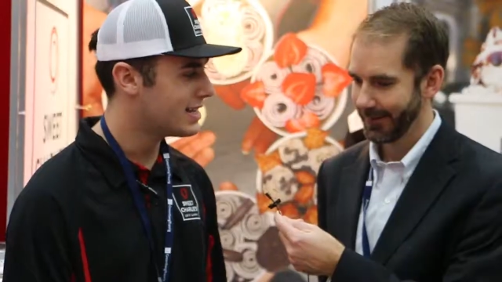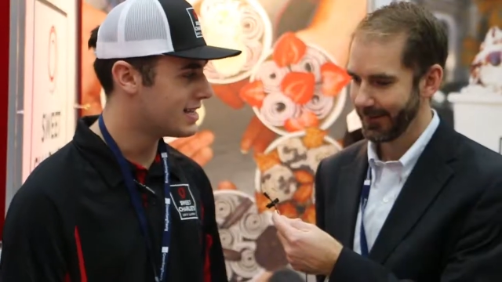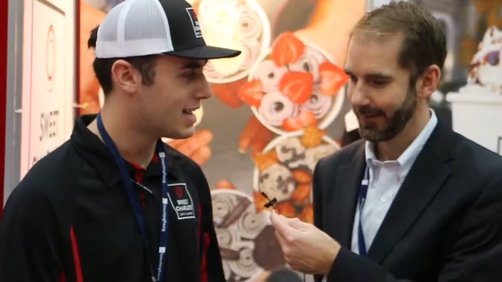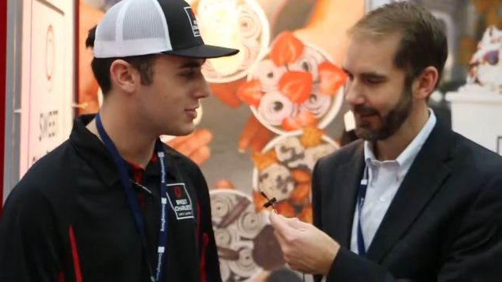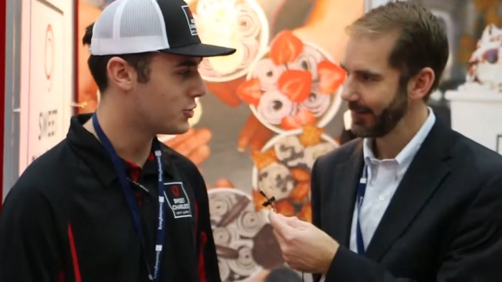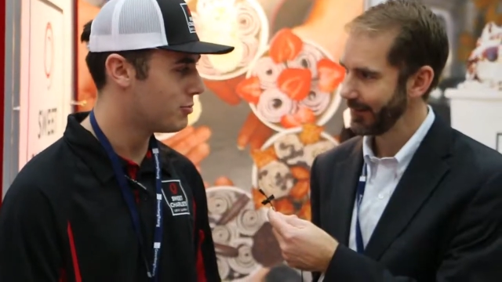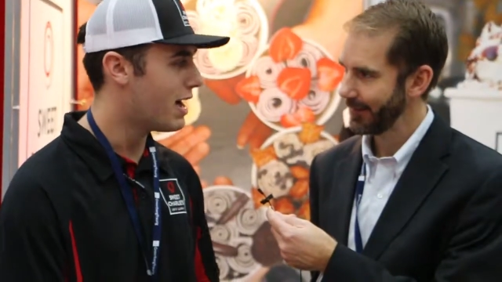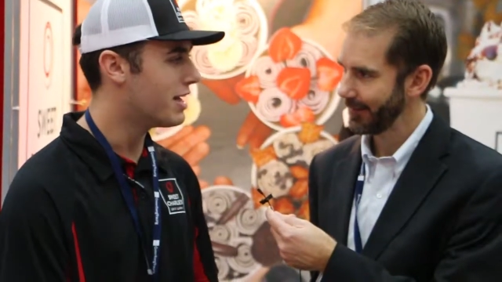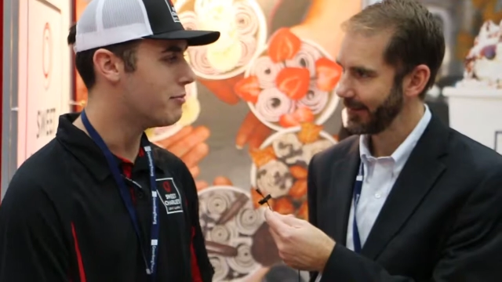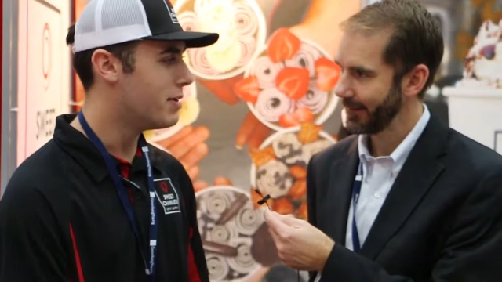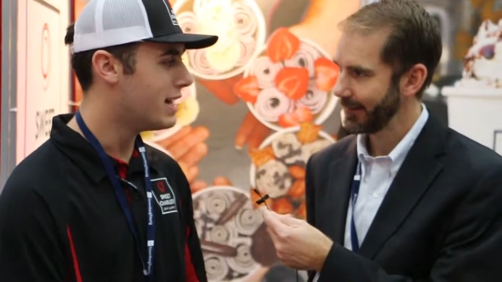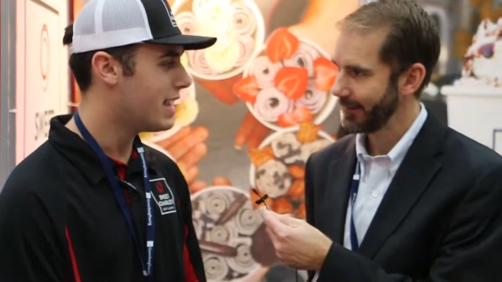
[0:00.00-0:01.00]
Speaker 1: it down to
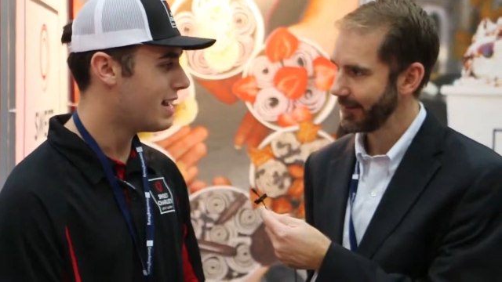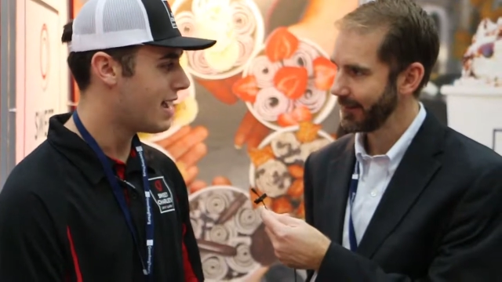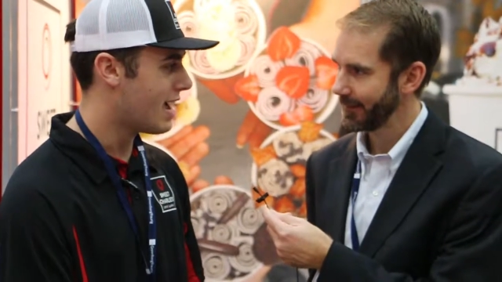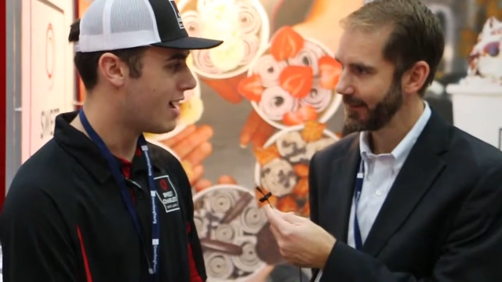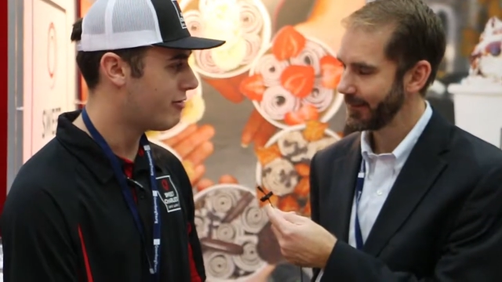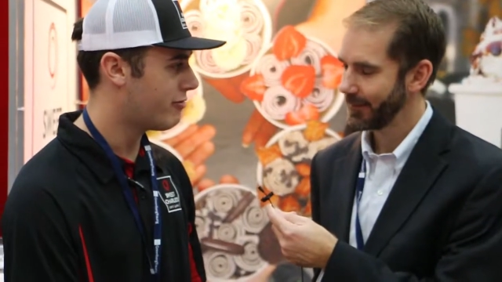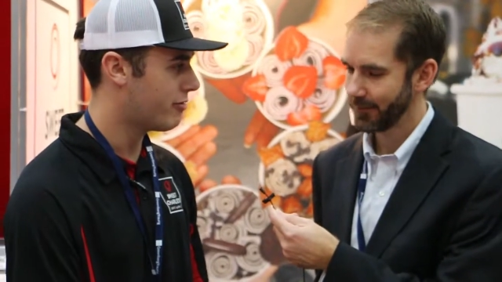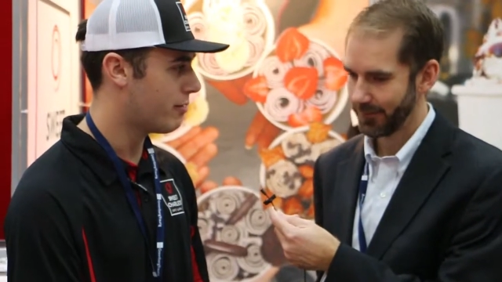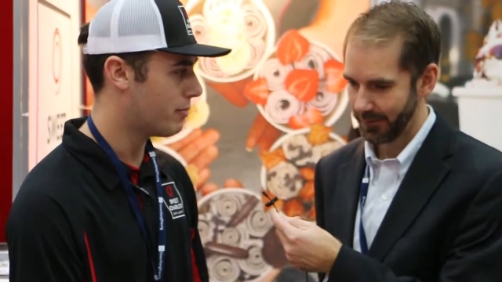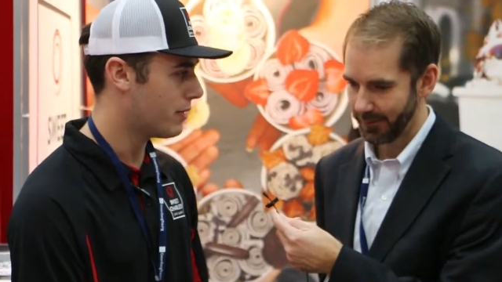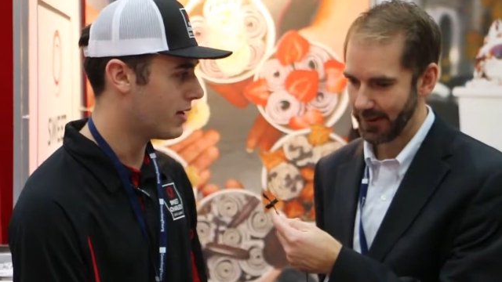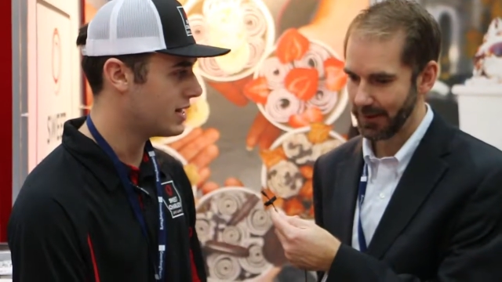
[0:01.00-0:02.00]
about a minute and a half
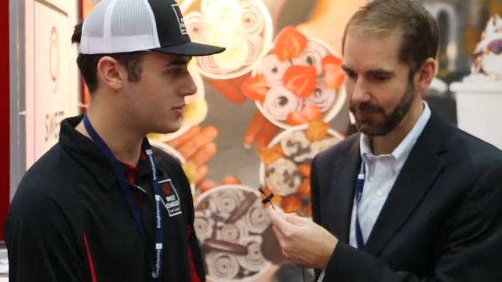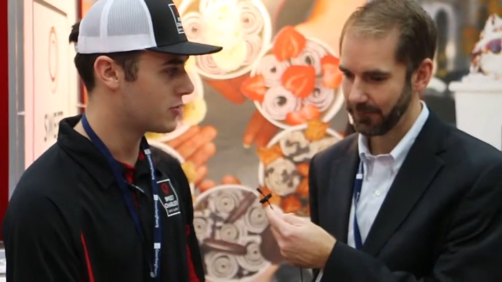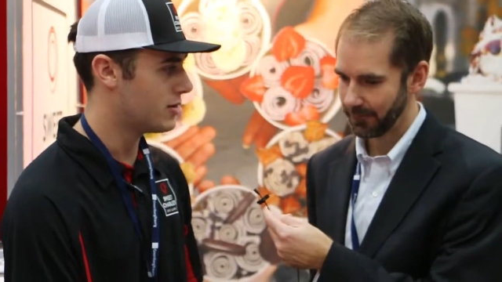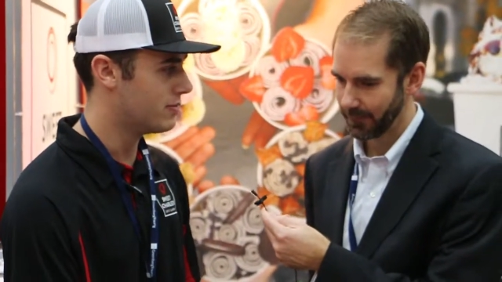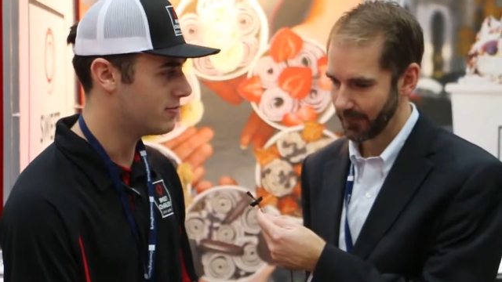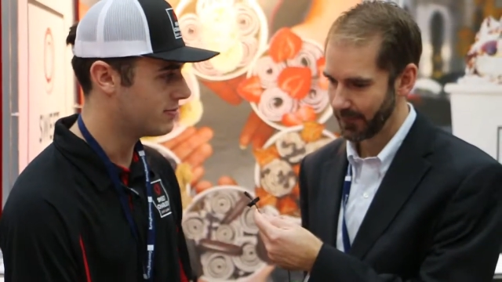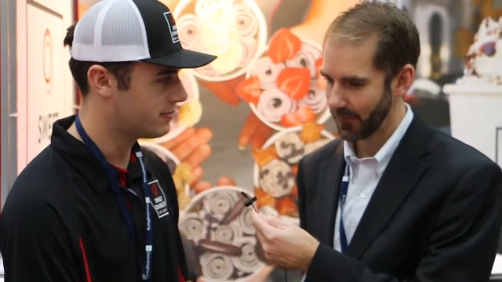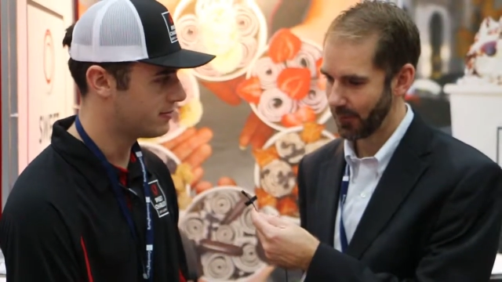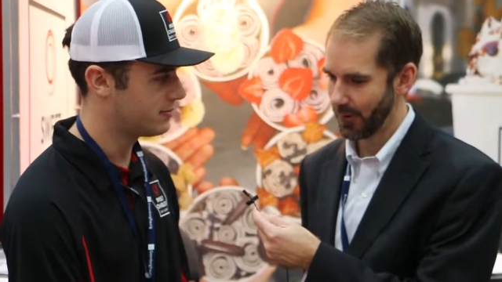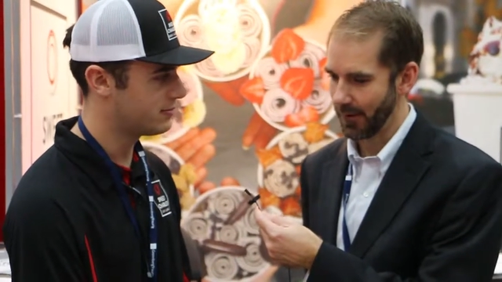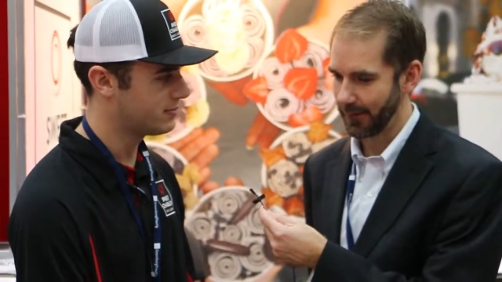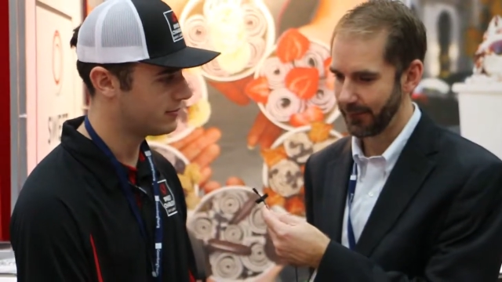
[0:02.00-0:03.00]
per okay. ice cream.
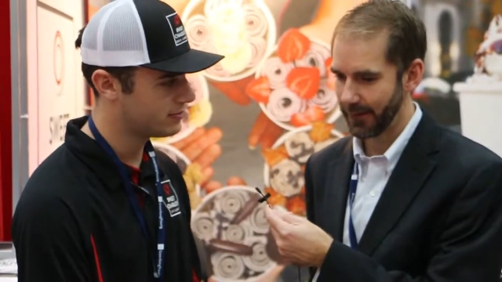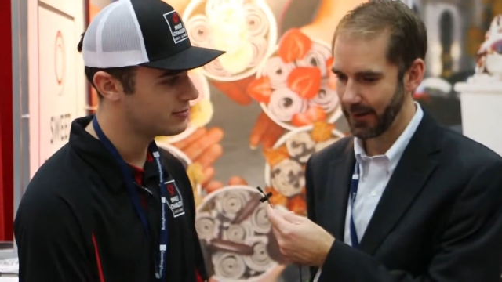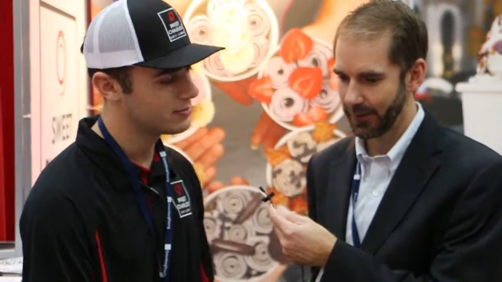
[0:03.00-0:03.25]
Cool. Very